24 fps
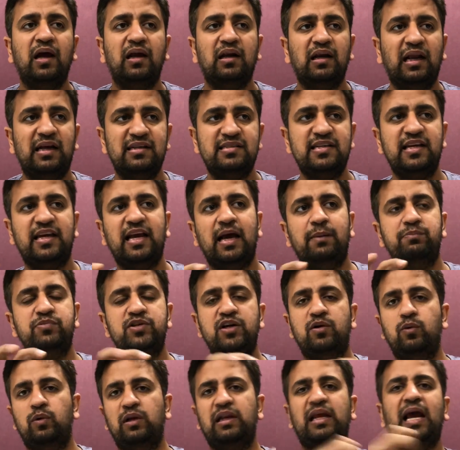Classic
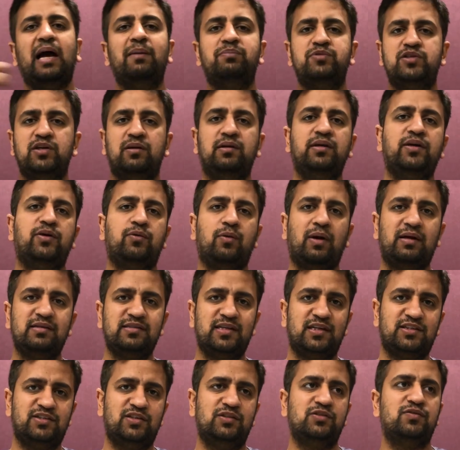capture will capture the
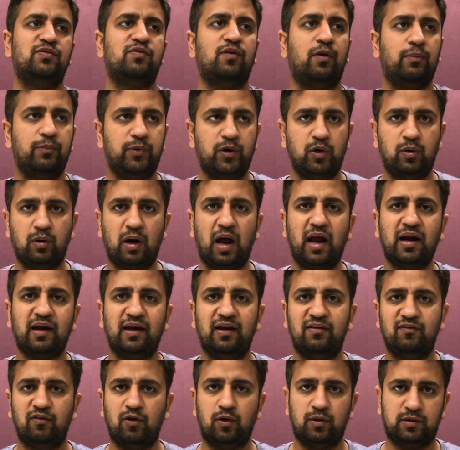transactions from your
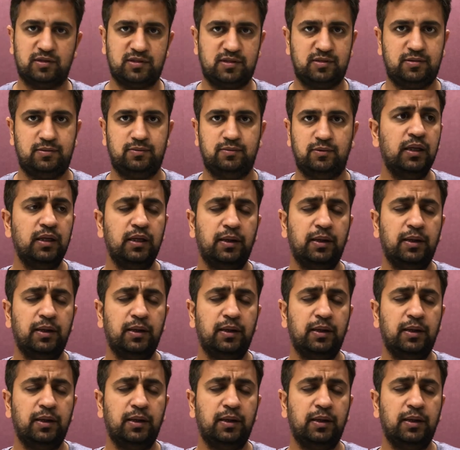archive logs.